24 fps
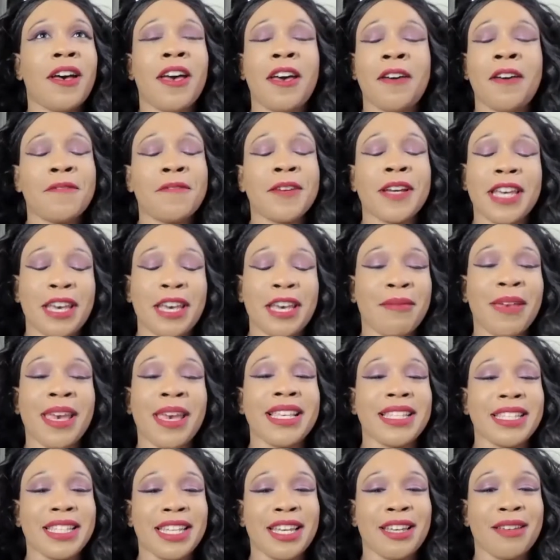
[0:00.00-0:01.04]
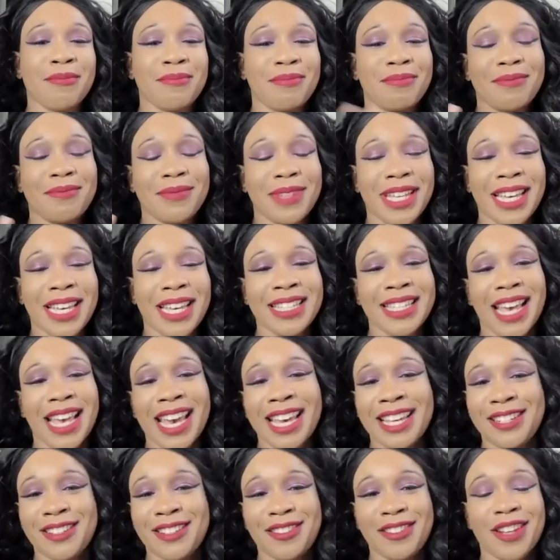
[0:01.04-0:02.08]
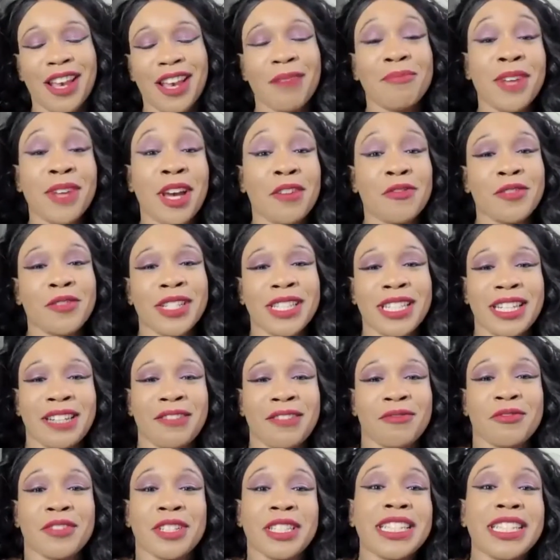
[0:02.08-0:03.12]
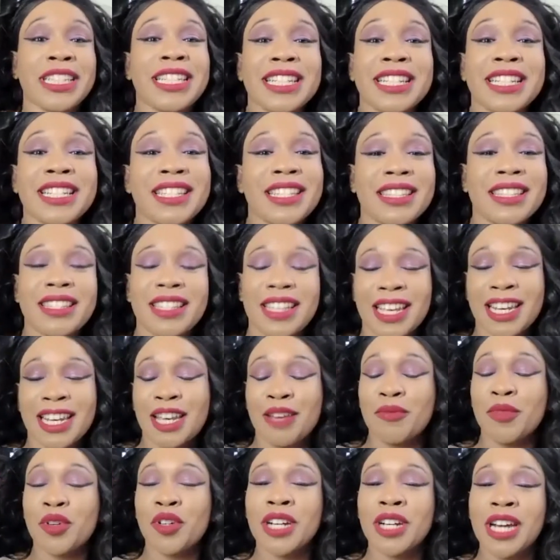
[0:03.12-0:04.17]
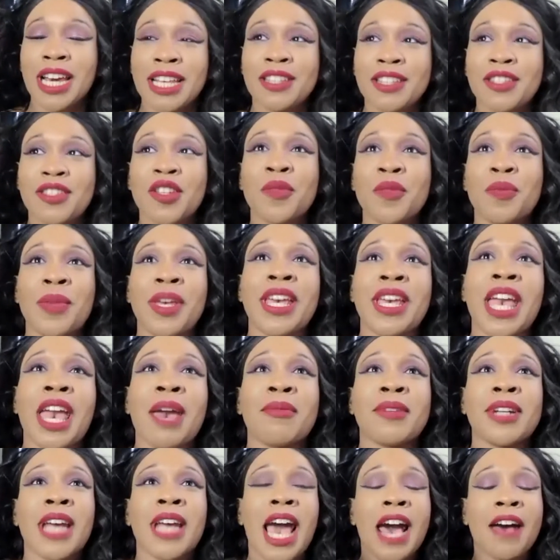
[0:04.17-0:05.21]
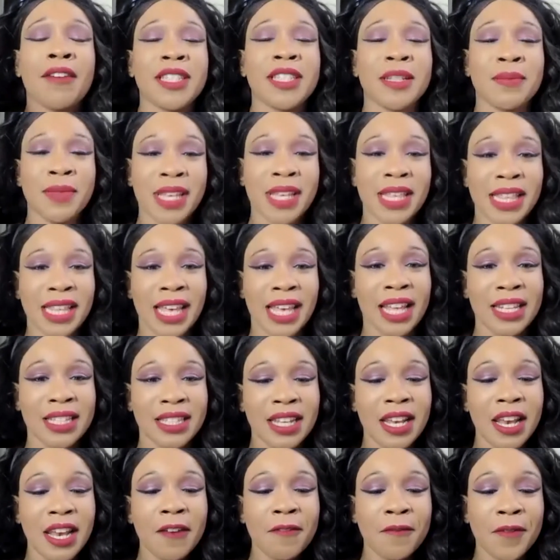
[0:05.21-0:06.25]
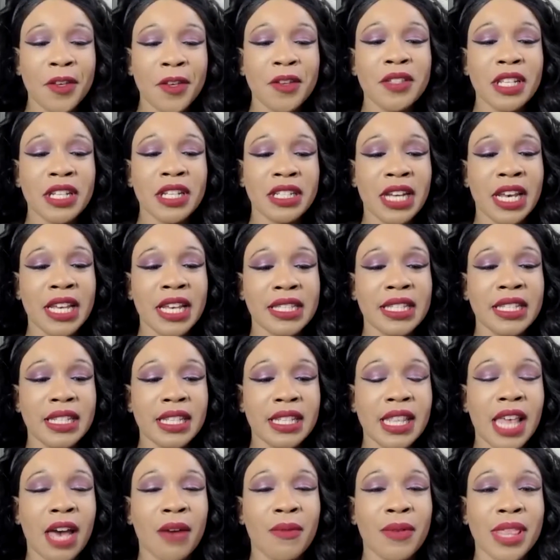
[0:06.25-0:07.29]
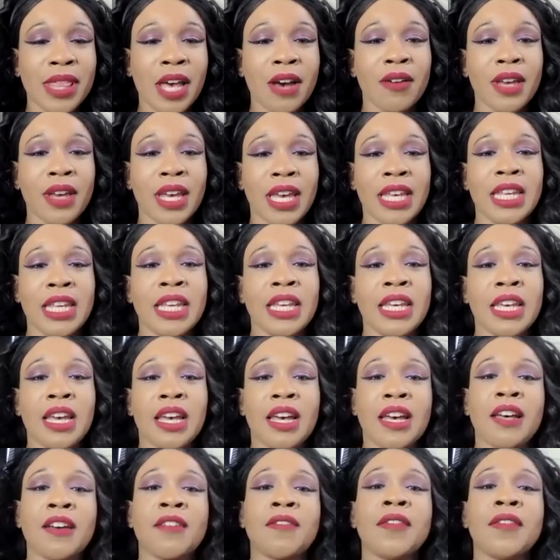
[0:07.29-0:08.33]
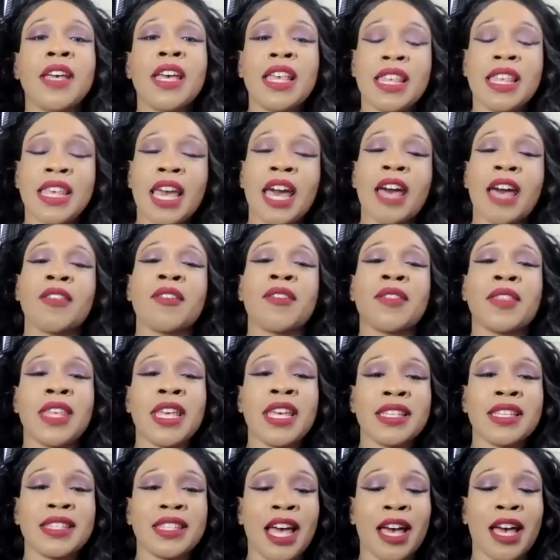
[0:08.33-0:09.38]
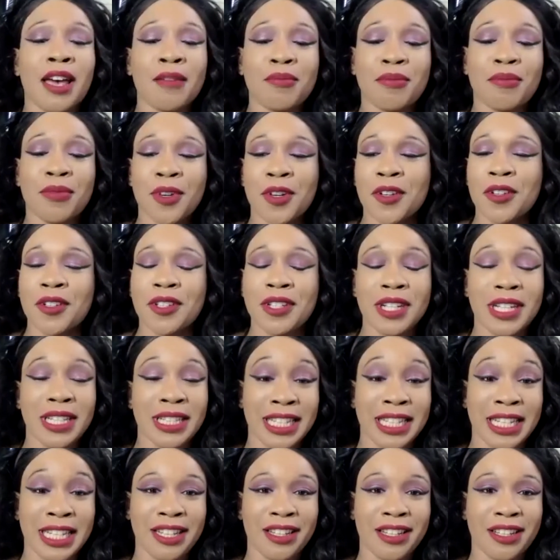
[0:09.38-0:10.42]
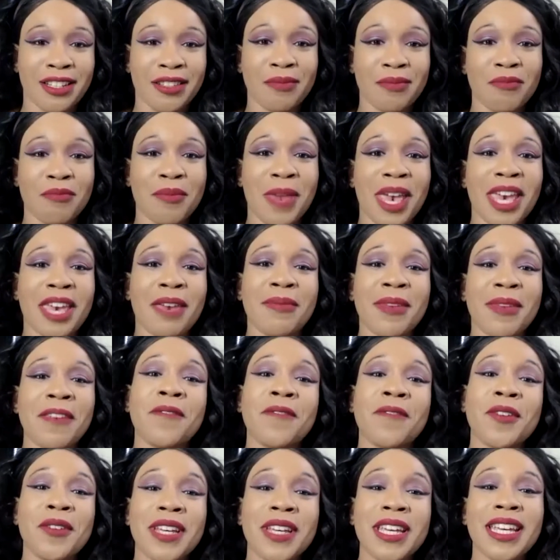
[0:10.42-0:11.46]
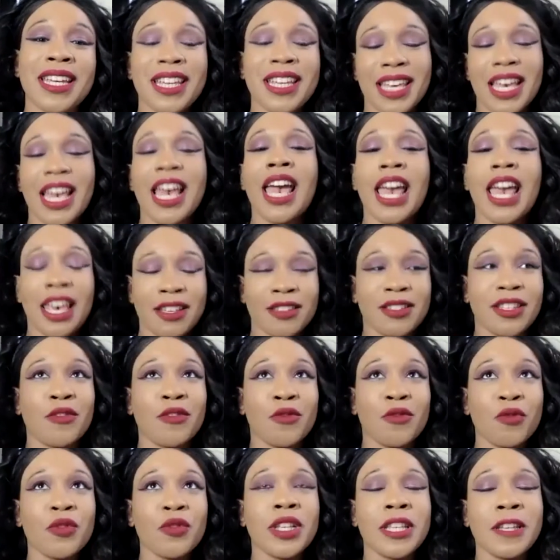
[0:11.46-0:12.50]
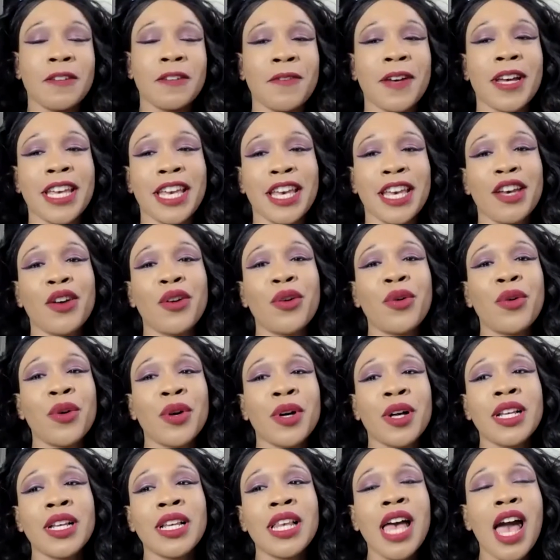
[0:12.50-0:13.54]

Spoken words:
fucking amazing because I am not really religious anymore, and so being able to have something that feels adjacent to that without any of the other things that personally make me feel ick is like really fucking cool.